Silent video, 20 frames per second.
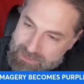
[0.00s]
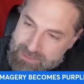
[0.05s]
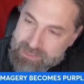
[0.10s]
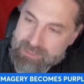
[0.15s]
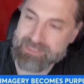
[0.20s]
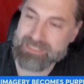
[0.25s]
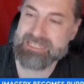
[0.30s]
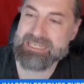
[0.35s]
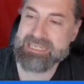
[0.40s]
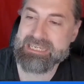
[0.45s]

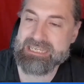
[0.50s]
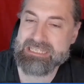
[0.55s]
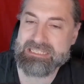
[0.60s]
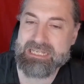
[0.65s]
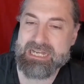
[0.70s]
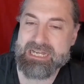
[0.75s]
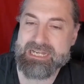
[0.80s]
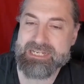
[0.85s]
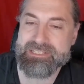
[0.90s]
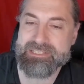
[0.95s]
the key
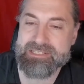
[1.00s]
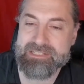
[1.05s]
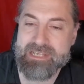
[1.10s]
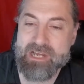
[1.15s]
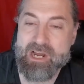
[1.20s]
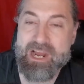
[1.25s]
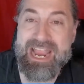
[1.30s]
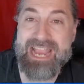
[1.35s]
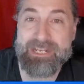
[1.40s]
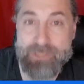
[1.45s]
lies in
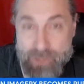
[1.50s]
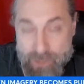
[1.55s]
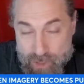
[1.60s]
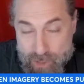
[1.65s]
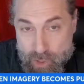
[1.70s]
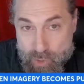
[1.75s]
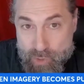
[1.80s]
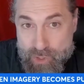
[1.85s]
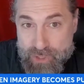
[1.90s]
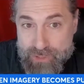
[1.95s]
their
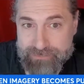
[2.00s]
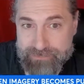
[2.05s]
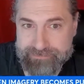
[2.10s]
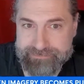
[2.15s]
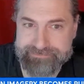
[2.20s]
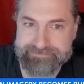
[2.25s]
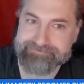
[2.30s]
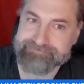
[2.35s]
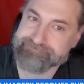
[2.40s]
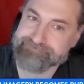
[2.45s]

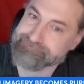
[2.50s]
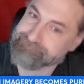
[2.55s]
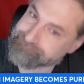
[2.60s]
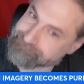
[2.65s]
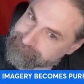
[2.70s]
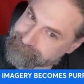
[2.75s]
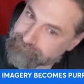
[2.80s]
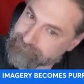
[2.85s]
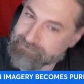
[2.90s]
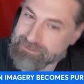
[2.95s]
execution.
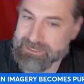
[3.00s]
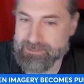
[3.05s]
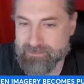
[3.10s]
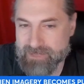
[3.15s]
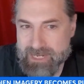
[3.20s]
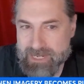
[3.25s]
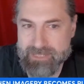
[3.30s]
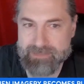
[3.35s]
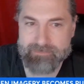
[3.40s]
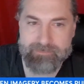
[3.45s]
All
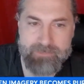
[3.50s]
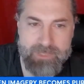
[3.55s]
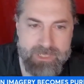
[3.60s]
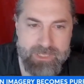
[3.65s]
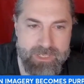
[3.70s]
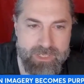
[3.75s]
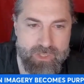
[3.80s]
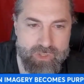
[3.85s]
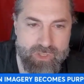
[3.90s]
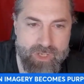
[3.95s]
right.
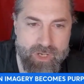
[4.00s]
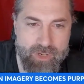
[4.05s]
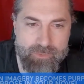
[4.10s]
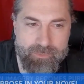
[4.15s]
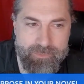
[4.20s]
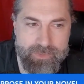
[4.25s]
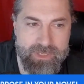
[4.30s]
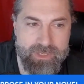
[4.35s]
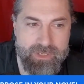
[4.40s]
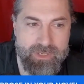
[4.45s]
So,
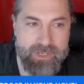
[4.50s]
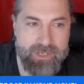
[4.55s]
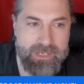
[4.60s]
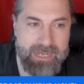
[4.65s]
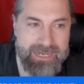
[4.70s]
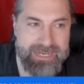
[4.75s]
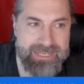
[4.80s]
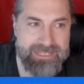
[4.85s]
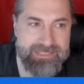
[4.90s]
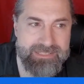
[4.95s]

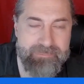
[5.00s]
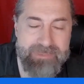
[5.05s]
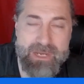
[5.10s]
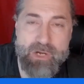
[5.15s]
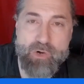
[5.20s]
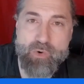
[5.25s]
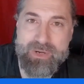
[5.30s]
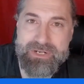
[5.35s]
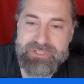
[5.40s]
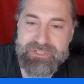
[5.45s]
I guess the big
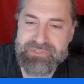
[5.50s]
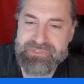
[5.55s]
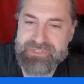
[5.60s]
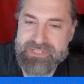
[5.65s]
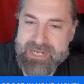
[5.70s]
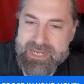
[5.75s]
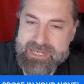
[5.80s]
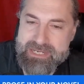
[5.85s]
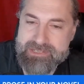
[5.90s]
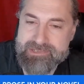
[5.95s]
question
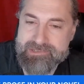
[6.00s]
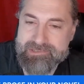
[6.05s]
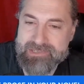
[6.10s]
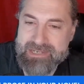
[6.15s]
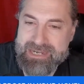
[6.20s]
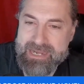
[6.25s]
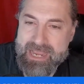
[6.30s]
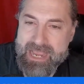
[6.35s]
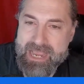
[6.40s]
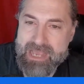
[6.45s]
today is
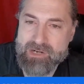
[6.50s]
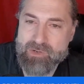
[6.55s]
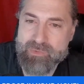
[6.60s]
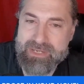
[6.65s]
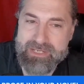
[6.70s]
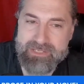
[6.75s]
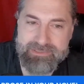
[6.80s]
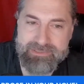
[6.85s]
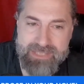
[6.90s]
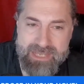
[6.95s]
how do
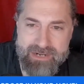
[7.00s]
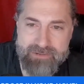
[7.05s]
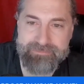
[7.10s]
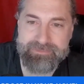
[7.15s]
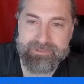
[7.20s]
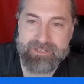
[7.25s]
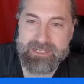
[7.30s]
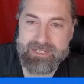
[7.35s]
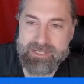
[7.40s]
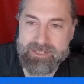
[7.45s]
we
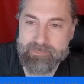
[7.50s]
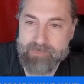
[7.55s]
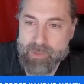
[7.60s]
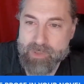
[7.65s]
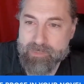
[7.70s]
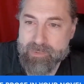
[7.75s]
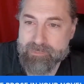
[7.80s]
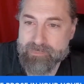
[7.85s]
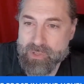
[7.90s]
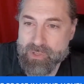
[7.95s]
identify
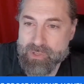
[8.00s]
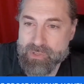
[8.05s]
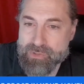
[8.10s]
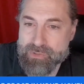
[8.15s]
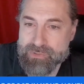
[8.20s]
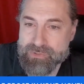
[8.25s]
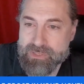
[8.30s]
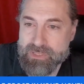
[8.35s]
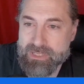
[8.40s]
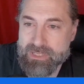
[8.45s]
purple
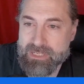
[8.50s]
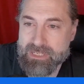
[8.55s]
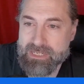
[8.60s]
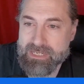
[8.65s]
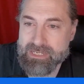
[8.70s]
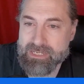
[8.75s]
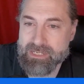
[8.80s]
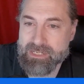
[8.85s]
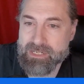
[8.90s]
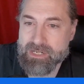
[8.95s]
prose
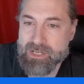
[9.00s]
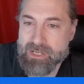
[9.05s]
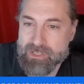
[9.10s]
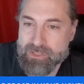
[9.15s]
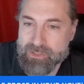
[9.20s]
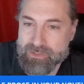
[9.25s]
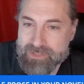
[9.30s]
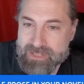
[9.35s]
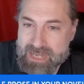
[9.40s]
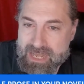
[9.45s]
in
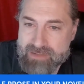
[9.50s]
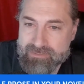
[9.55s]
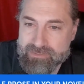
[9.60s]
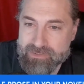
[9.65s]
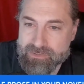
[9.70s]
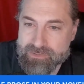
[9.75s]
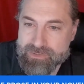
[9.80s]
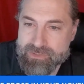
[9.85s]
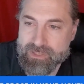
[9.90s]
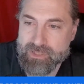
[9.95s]
your
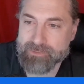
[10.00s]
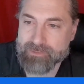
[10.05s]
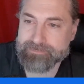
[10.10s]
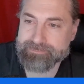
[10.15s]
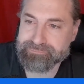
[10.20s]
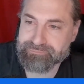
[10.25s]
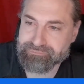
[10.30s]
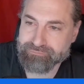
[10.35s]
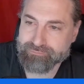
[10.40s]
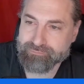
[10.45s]
novel? So,
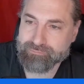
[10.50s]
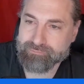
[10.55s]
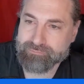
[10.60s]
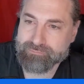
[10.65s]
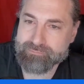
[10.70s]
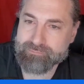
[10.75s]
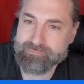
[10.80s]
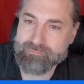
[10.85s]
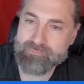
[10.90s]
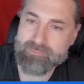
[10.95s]

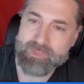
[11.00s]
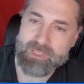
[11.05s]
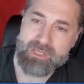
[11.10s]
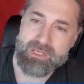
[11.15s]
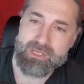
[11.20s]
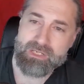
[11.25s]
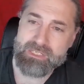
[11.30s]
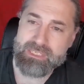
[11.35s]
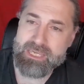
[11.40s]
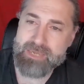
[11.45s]

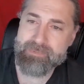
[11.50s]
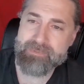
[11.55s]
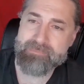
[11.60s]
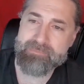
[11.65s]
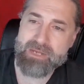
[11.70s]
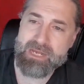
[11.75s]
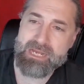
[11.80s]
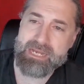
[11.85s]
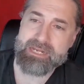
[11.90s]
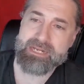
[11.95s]
keep in
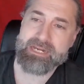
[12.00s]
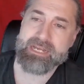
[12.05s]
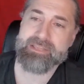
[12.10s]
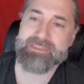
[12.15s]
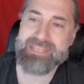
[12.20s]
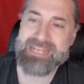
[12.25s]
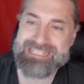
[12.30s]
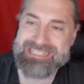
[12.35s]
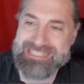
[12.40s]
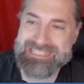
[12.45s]
mind
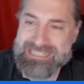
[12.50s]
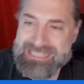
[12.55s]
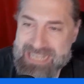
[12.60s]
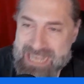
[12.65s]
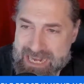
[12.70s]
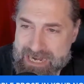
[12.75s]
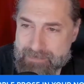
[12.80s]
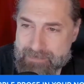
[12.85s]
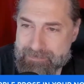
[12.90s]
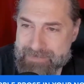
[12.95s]
that it's
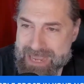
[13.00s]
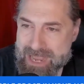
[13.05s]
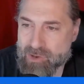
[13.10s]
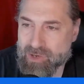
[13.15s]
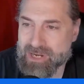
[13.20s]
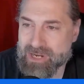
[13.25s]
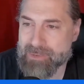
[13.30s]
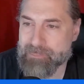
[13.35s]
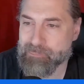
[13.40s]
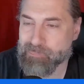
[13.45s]
not
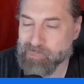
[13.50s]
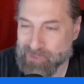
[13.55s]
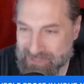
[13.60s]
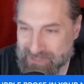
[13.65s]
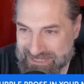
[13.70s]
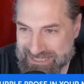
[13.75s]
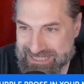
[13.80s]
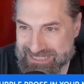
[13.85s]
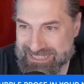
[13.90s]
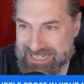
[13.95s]
about
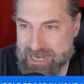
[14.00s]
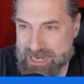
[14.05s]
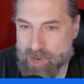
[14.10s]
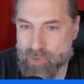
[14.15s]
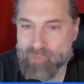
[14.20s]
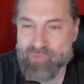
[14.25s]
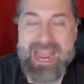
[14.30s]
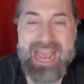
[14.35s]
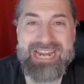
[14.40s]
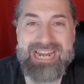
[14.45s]
completely
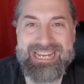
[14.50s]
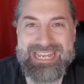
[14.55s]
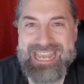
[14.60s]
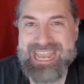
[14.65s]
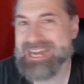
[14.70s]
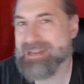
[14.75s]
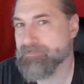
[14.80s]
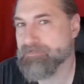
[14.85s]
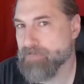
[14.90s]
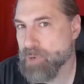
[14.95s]

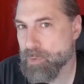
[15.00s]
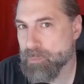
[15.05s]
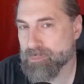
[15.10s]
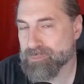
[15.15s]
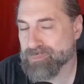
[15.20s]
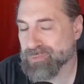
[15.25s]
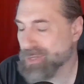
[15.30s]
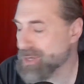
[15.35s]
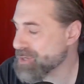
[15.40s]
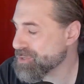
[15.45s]
eradicating purple
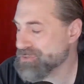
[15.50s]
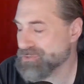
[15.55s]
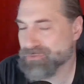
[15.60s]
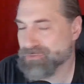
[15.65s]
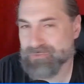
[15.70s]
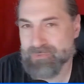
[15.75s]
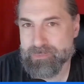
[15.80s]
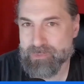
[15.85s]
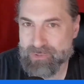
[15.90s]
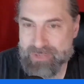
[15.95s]
prose
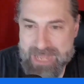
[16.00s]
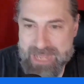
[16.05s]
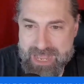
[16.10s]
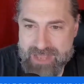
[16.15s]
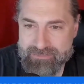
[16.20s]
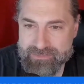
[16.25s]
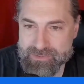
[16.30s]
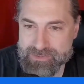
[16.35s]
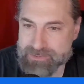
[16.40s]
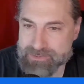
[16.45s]
from your
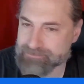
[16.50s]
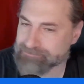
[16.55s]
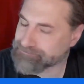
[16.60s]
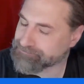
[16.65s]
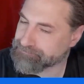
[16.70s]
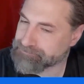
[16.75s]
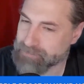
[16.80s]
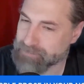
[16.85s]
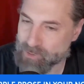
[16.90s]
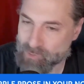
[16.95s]
novels,
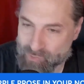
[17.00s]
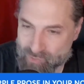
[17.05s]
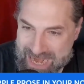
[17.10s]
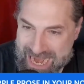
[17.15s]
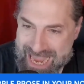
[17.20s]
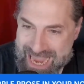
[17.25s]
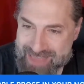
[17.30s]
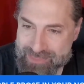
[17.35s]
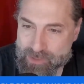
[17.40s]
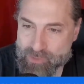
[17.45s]
but
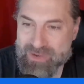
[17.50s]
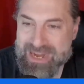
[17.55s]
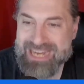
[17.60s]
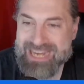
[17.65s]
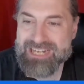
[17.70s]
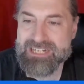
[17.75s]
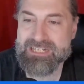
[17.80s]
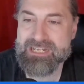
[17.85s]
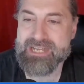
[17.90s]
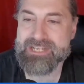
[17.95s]
rather
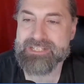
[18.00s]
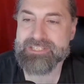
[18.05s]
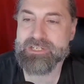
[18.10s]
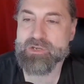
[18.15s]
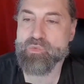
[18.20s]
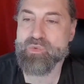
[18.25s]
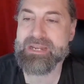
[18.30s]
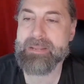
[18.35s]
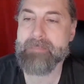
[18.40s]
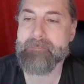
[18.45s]
recognizing
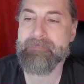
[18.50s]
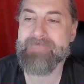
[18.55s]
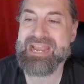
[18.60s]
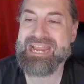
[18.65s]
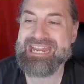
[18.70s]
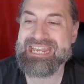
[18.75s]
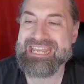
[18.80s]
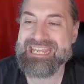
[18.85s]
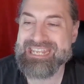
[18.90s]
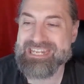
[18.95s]
when it
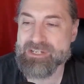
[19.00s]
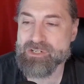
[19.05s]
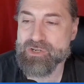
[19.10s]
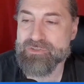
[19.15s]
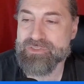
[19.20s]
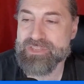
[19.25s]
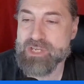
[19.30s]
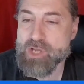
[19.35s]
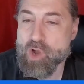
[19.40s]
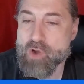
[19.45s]
might hinder
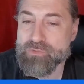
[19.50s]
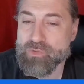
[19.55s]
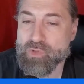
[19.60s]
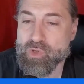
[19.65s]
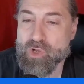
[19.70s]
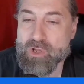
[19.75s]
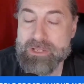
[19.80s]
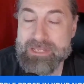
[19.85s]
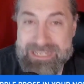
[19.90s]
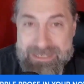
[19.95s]
the
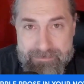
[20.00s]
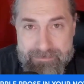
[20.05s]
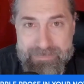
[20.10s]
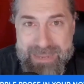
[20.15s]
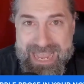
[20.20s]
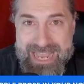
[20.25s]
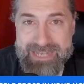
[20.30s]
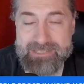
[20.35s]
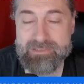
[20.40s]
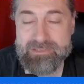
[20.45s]
overall
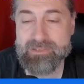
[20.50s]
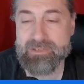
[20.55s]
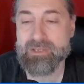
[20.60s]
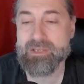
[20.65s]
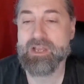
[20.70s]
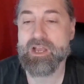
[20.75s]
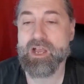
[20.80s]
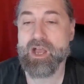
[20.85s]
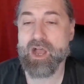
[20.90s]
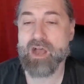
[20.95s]
impact
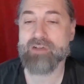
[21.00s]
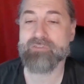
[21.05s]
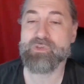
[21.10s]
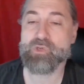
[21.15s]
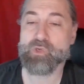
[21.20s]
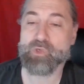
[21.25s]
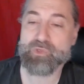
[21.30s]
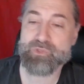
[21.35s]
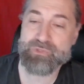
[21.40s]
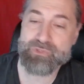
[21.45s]
of
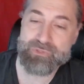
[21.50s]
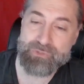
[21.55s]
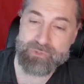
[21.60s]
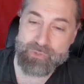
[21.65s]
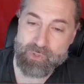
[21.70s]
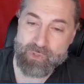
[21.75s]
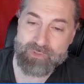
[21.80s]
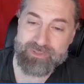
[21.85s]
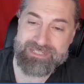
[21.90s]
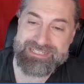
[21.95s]
your
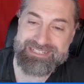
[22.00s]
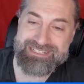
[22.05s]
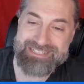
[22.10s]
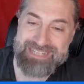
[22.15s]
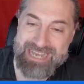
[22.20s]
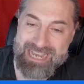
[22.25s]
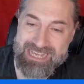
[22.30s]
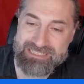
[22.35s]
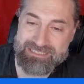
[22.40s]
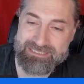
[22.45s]

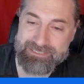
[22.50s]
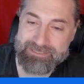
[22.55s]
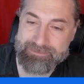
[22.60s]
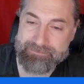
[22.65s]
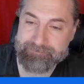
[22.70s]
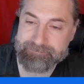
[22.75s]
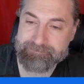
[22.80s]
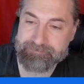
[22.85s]
storytelling.